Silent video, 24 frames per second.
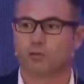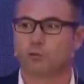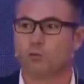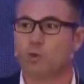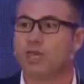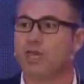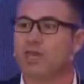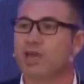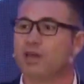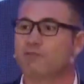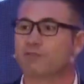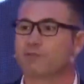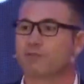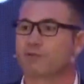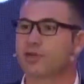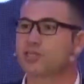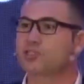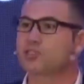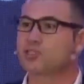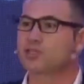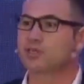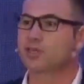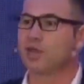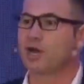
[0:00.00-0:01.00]
We have
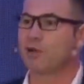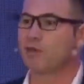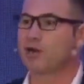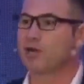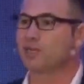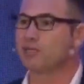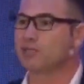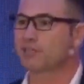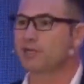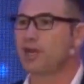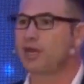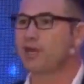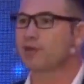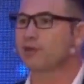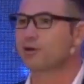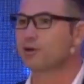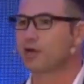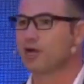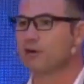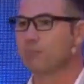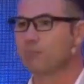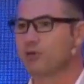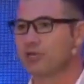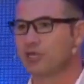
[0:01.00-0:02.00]
risked our entire
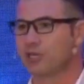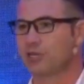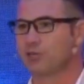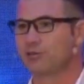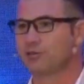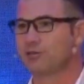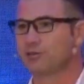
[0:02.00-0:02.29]
company.